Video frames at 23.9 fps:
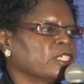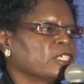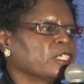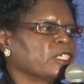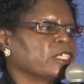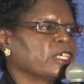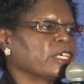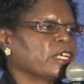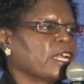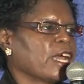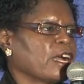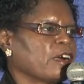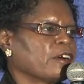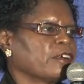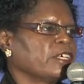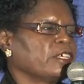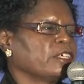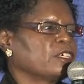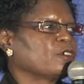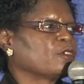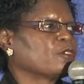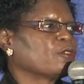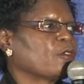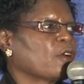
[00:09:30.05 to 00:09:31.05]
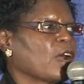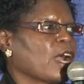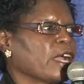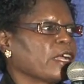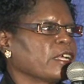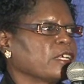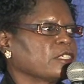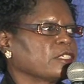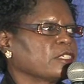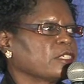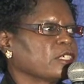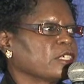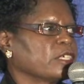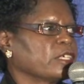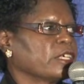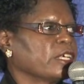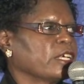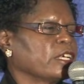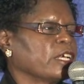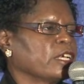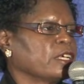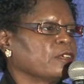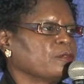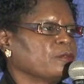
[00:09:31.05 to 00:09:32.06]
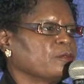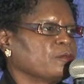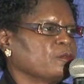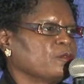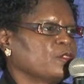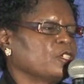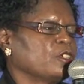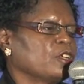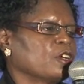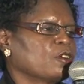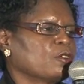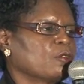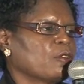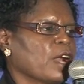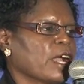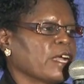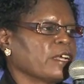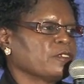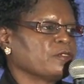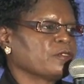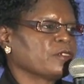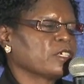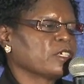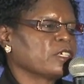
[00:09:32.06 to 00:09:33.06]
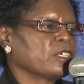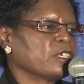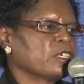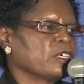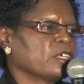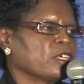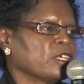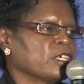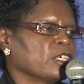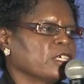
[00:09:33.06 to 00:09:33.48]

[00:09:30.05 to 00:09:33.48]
get our equal rights and, rights to